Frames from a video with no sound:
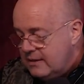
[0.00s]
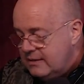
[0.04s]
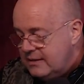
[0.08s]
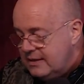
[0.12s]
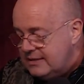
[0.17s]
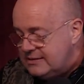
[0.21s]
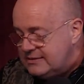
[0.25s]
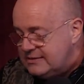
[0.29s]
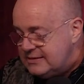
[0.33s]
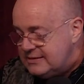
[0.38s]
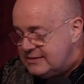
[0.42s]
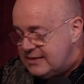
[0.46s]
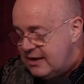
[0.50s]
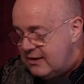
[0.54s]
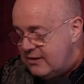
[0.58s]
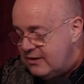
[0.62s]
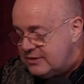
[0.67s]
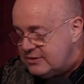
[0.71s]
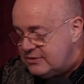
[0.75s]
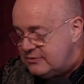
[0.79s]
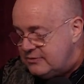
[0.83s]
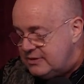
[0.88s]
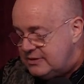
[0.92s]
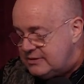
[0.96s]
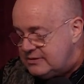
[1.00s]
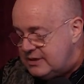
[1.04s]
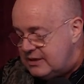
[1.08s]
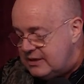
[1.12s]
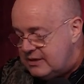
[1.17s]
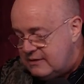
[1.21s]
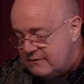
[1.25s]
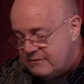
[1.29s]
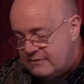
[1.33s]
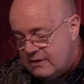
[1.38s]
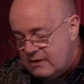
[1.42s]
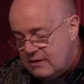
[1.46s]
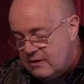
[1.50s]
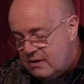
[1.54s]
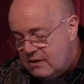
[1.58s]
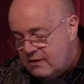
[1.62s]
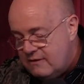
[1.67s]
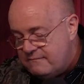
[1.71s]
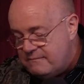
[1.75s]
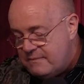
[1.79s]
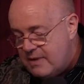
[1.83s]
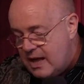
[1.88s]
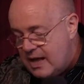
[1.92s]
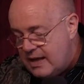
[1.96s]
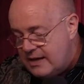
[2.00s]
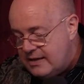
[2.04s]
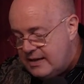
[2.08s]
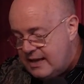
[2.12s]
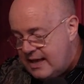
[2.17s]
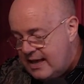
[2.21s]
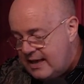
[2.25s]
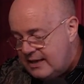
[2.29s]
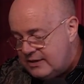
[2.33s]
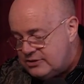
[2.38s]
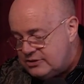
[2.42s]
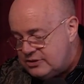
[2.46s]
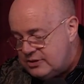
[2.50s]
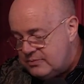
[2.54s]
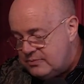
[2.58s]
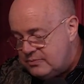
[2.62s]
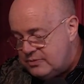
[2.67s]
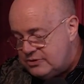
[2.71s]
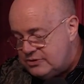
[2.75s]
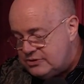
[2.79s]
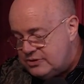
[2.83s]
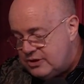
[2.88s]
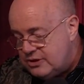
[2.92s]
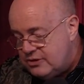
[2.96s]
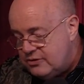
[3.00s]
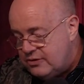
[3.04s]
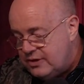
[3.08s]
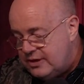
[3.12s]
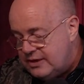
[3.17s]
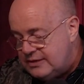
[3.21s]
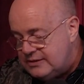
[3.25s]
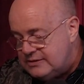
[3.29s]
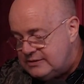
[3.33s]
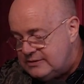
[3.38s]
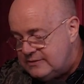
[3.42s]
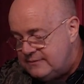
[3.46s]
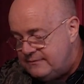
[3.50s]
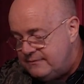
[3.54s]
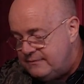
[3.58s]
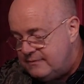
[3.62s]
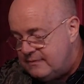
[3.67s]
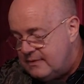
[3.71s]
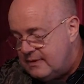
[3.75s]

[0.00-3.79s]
This is characteristic of the law of mind action, which decrees,